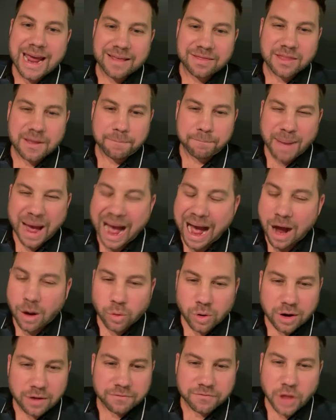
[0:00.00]
in the
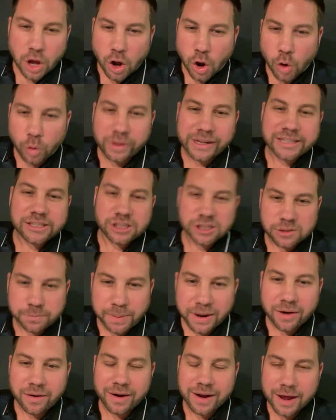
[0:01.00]
power of the Holy
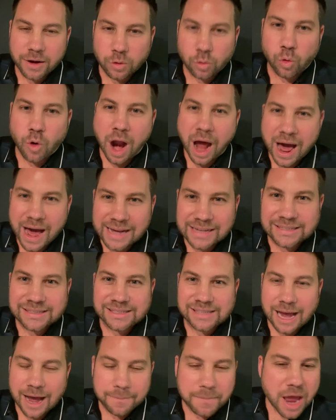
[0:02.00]
Spirit and
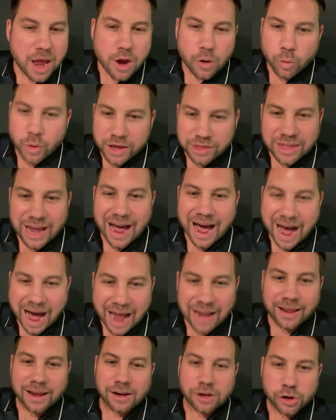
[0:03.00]
rise up with a
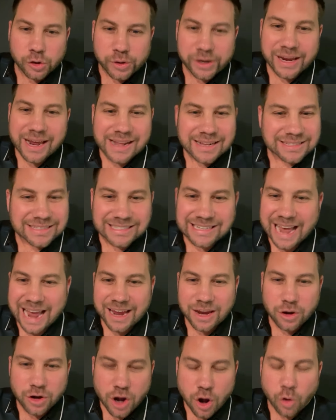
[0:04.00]
hallelujah and
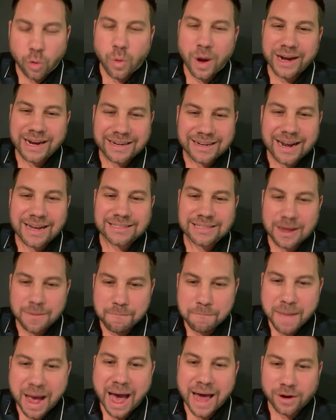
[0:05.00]
say, you know what, it
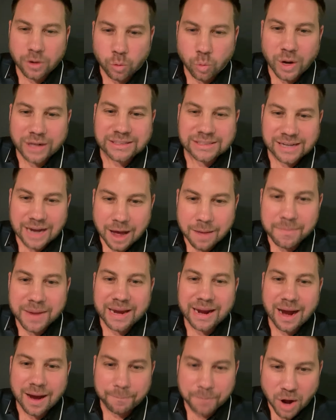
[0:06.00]
doesn't matter what's
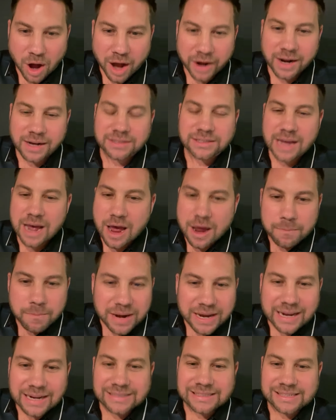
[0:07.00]
coming upon us
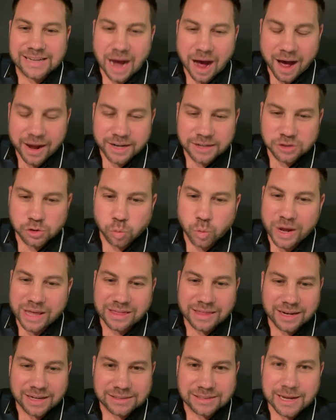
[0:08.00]
because God is
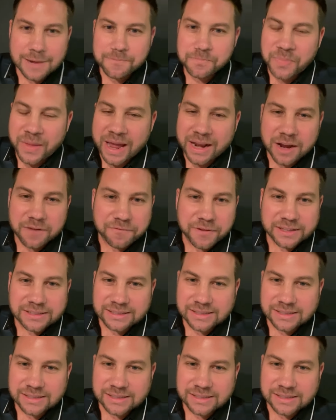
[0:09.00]
with us. And if